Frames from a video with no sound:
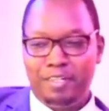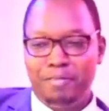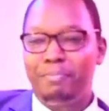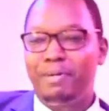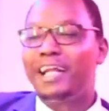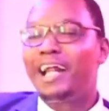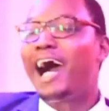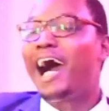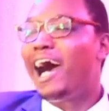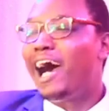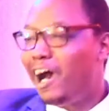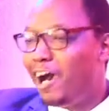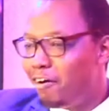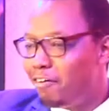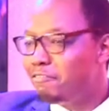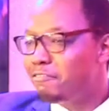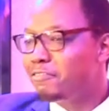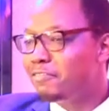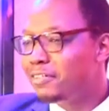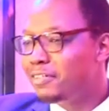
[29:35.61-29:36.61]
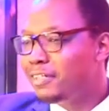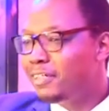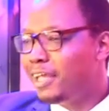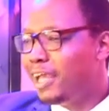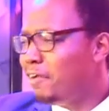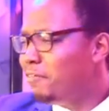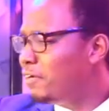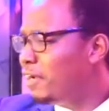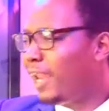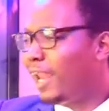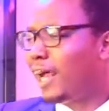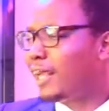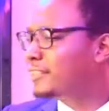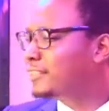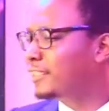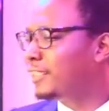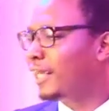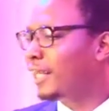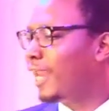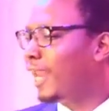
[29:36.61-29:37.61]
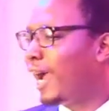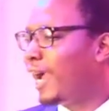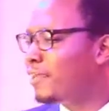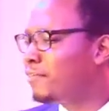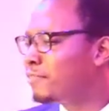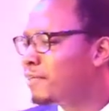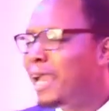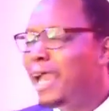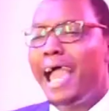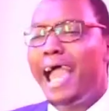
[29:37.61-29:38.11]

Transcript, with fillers: but have everlasting life.